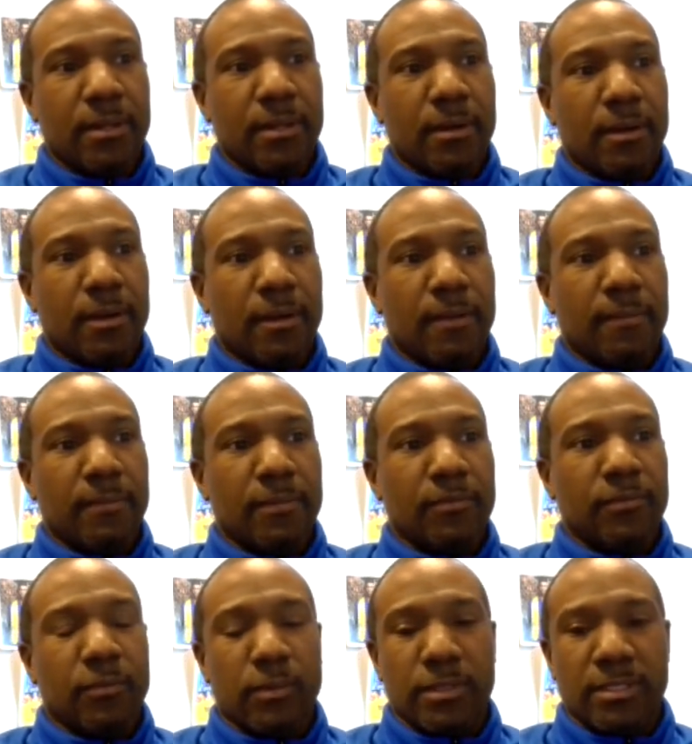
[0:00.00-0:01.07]
Um,
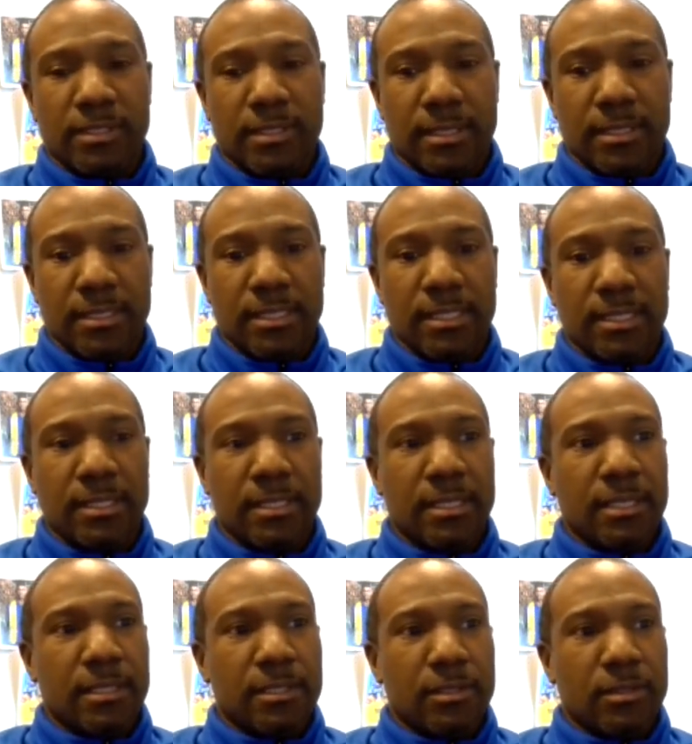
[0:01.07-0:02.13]
unfortunately,
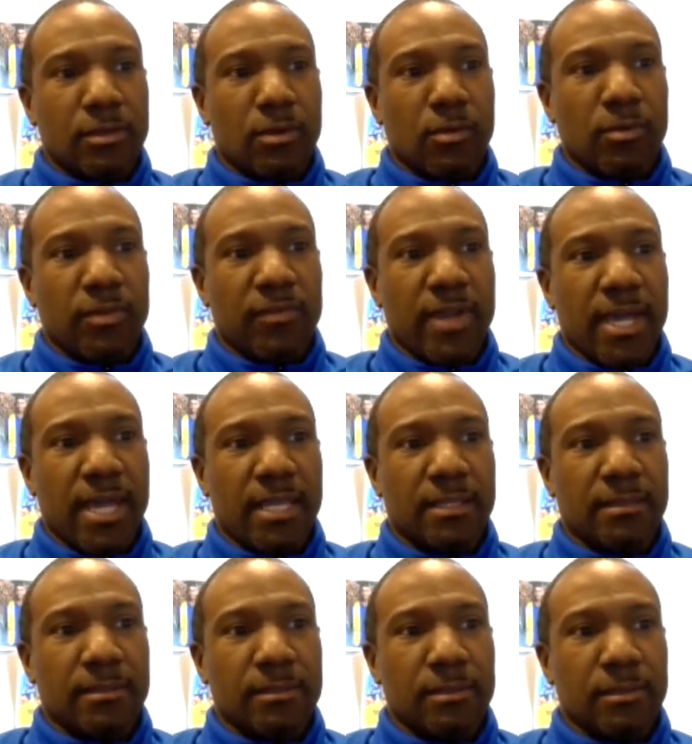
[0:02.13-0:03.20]
you know we've
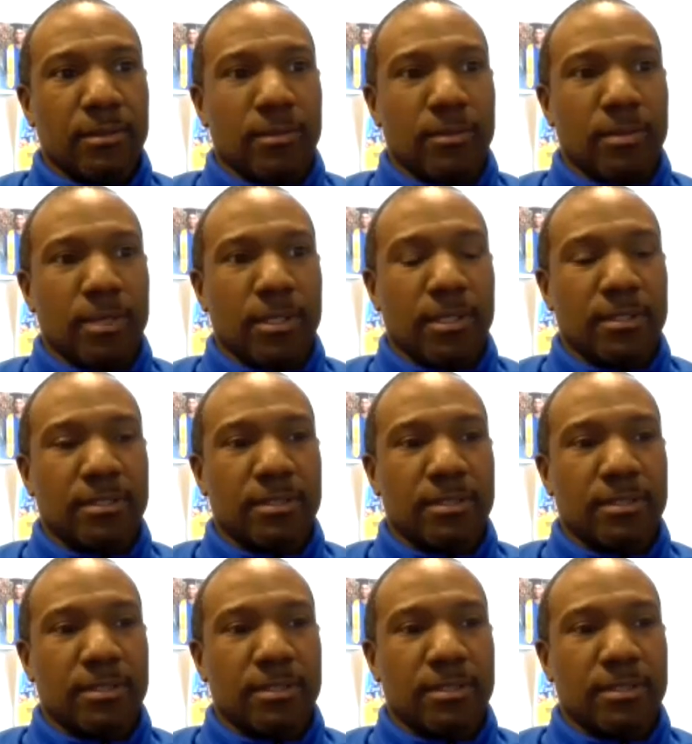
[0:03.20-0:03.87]
had you know uh,